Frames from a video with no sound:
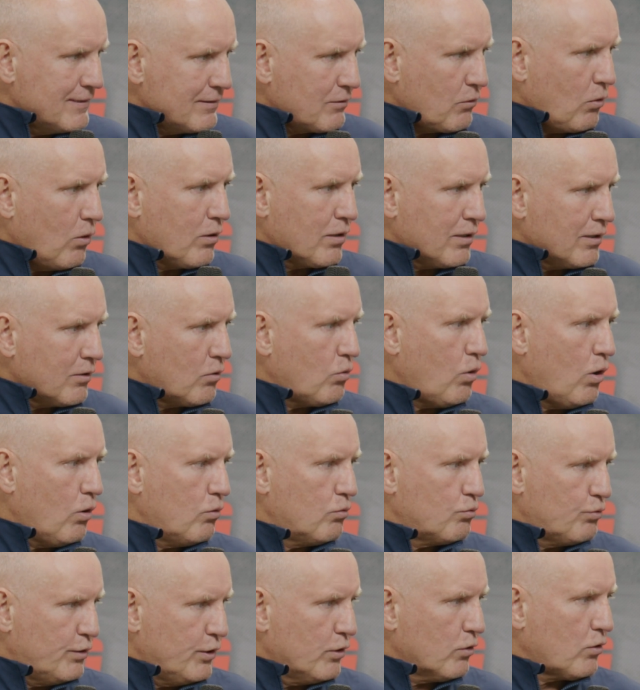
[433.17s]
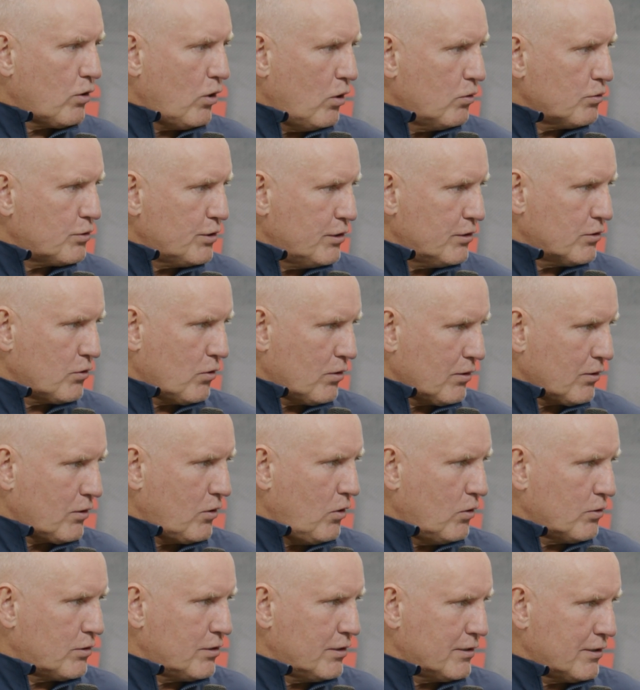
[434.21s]
quote unquote real coaches or the
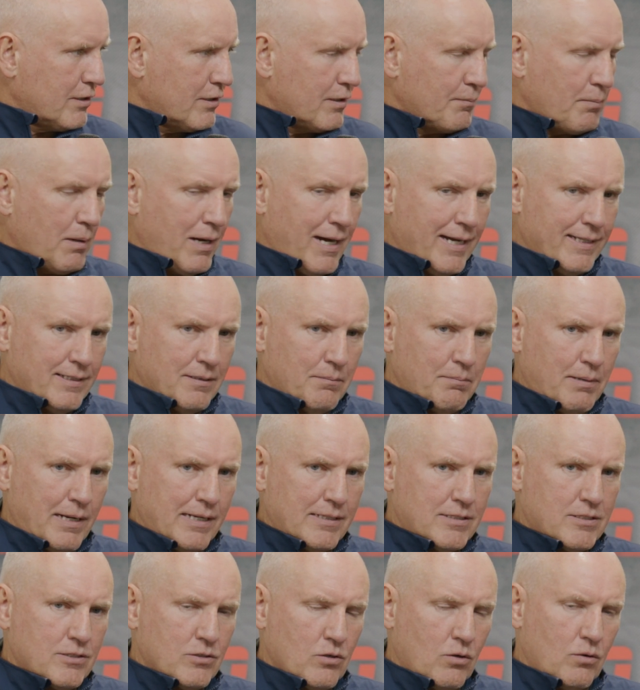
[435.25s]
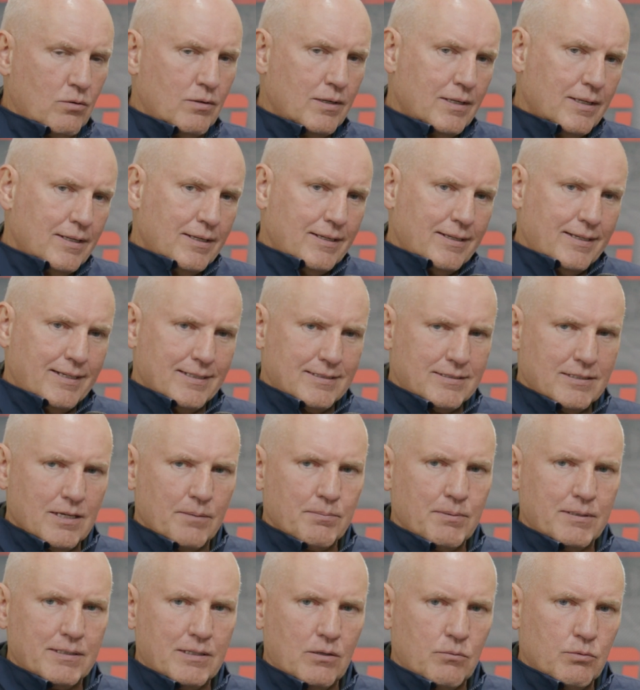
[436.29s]
coaches that are behind the bench. So it's
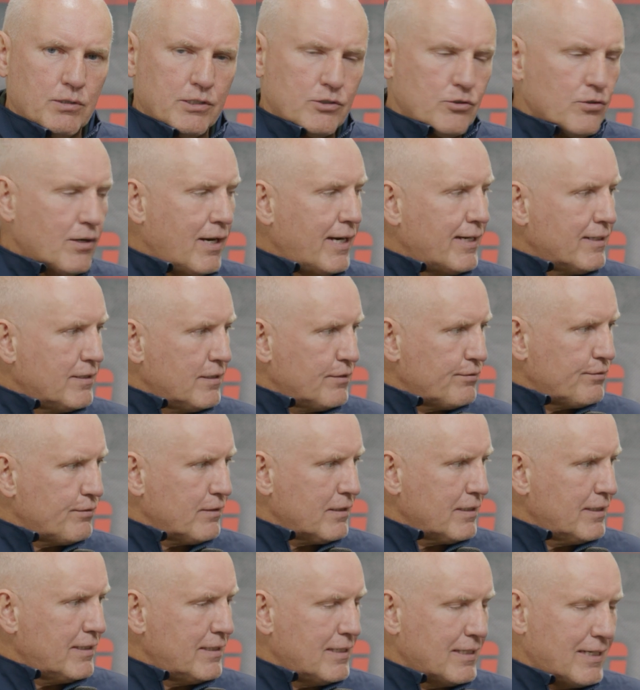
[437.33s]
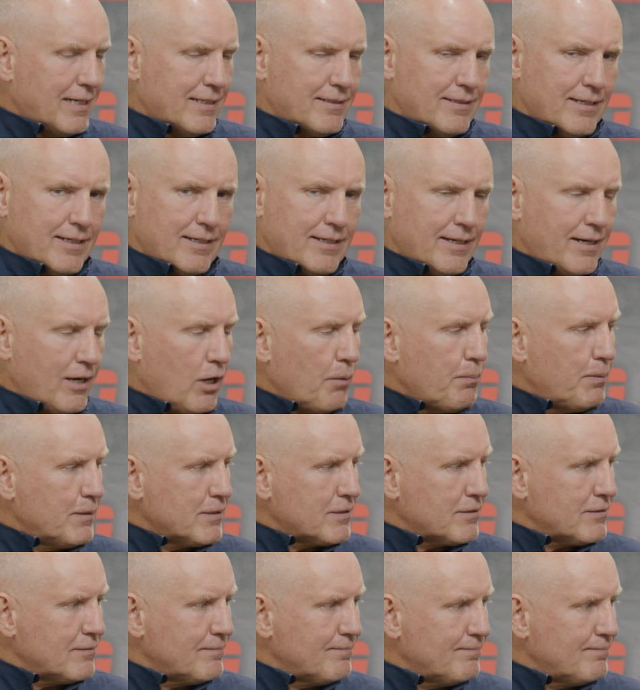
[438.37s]
something that we're trying differently that I think can help us.